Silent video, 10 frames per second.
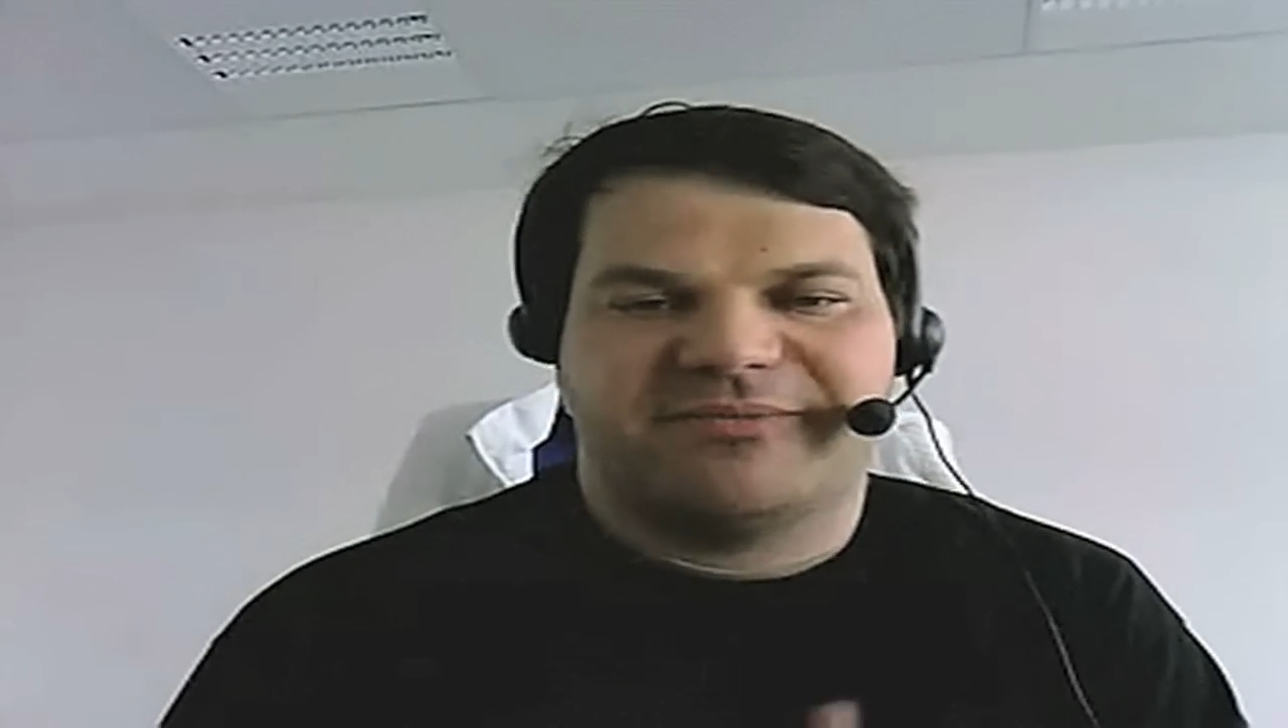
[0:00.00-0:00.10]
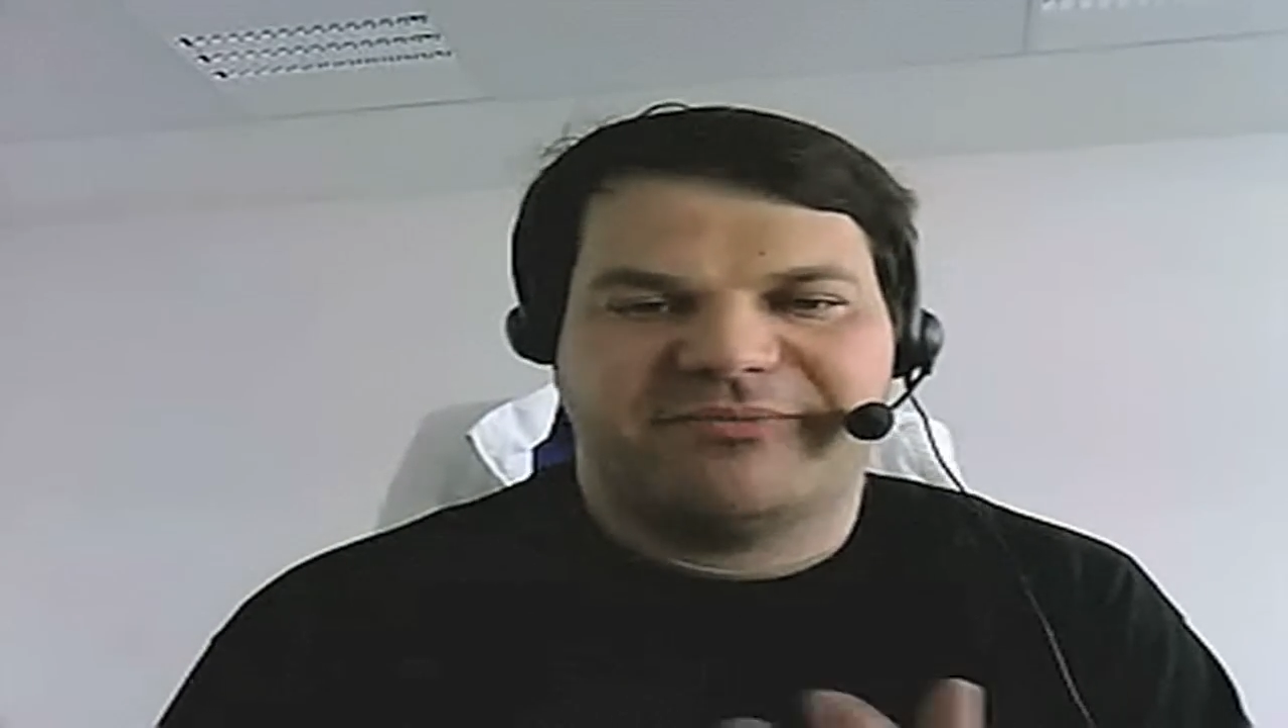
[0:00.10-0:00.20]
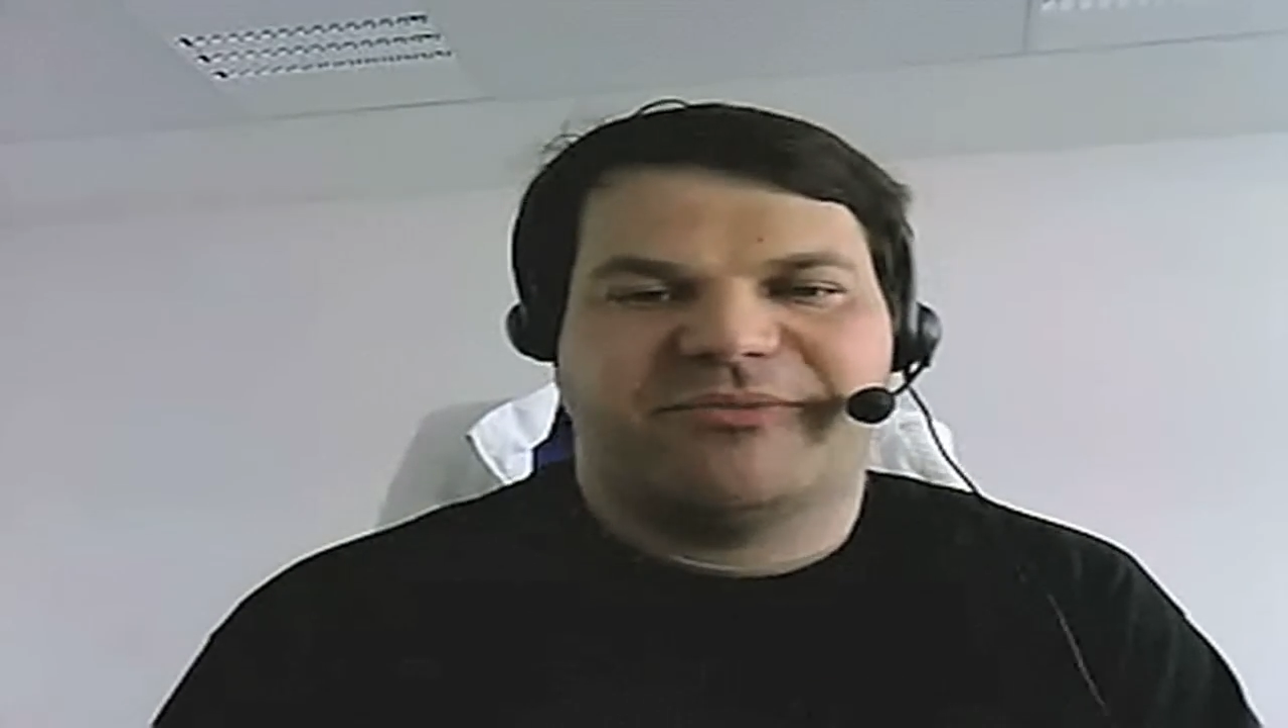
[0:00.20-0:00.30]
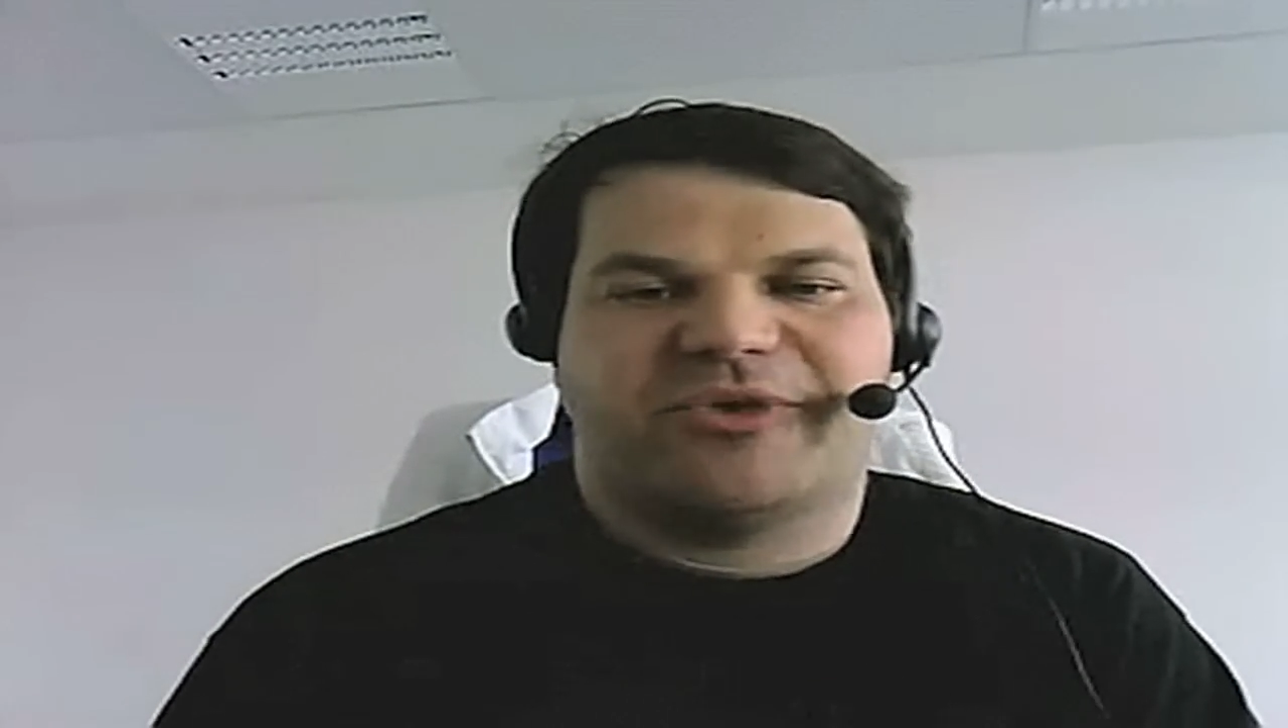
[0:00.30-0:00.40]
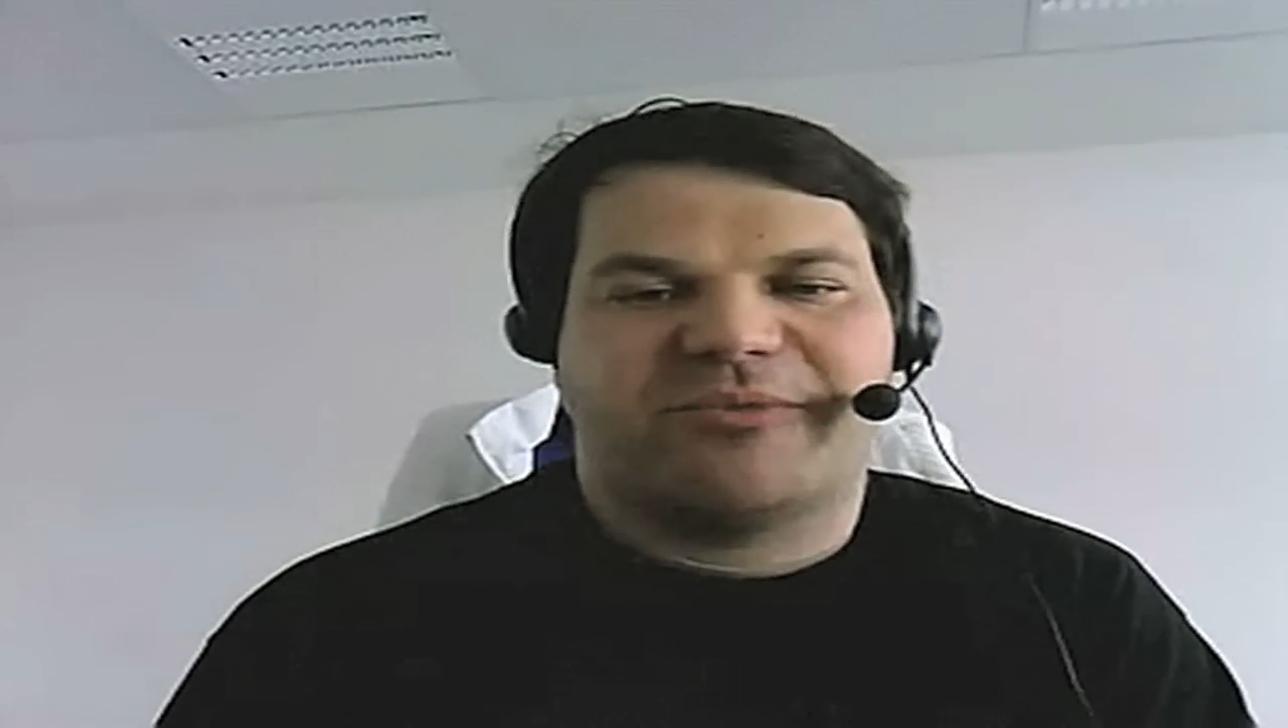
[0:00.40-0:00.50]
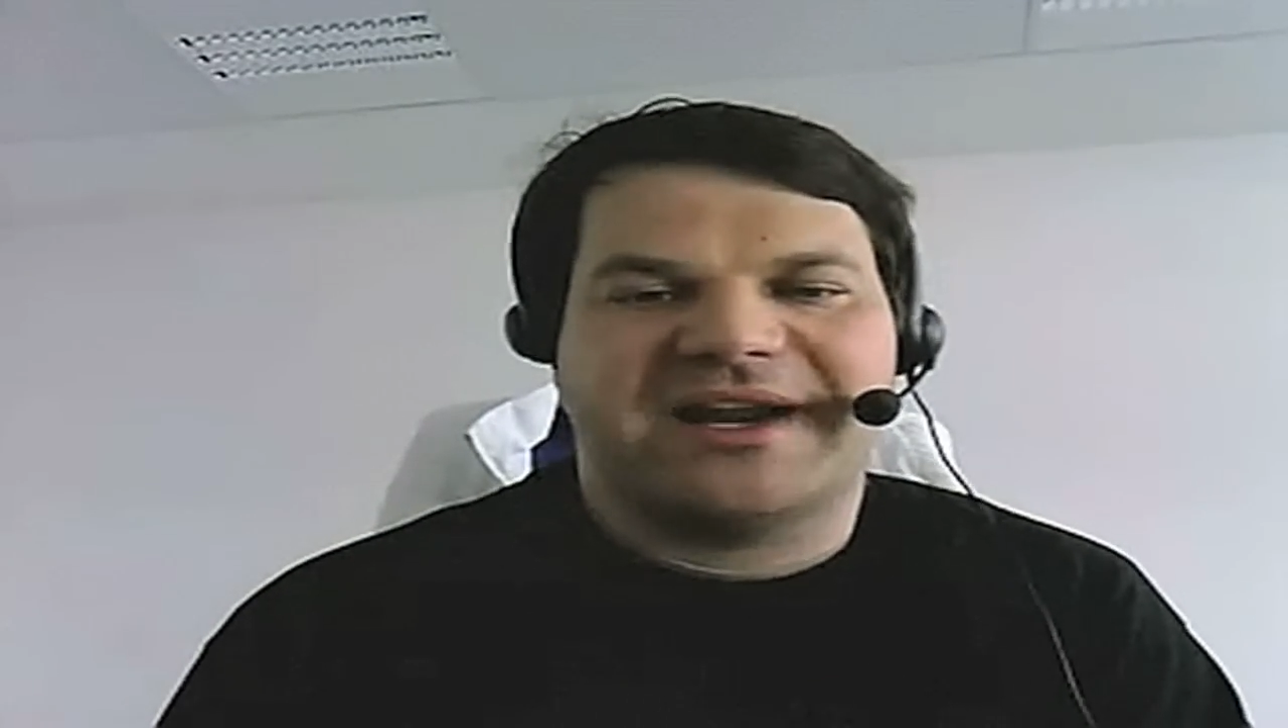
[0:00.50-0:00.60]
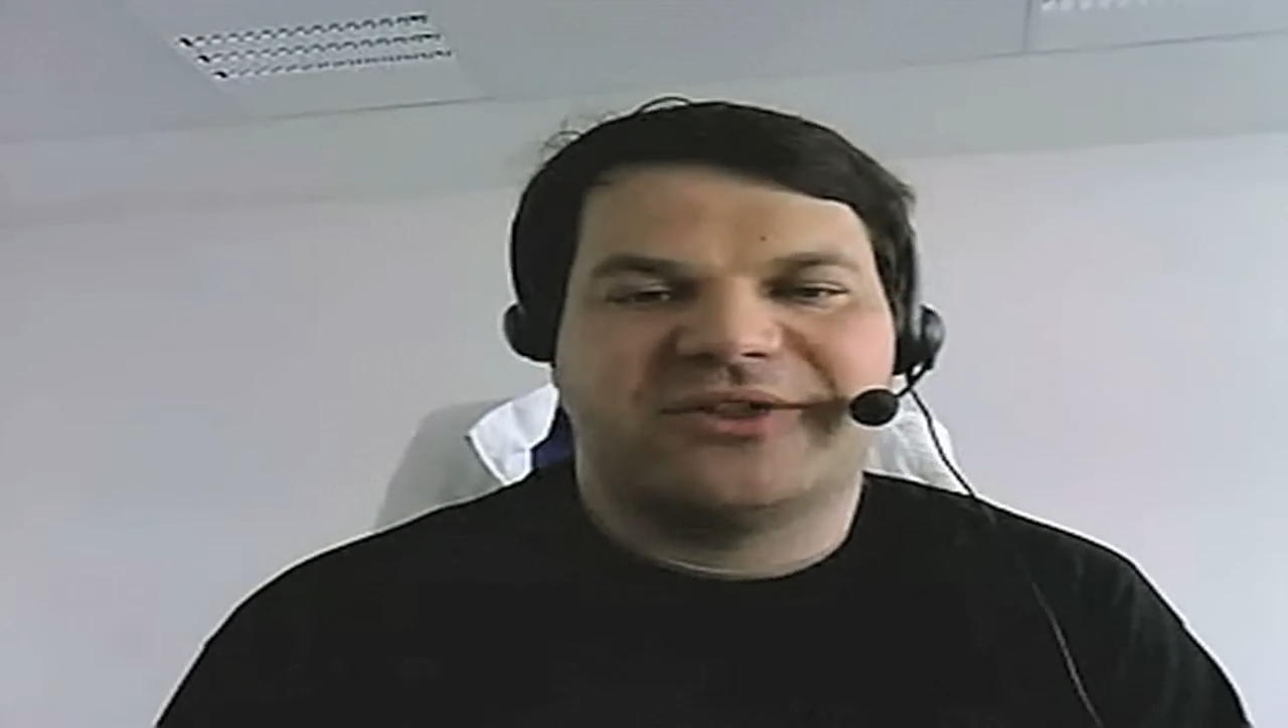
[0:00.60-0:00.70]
more money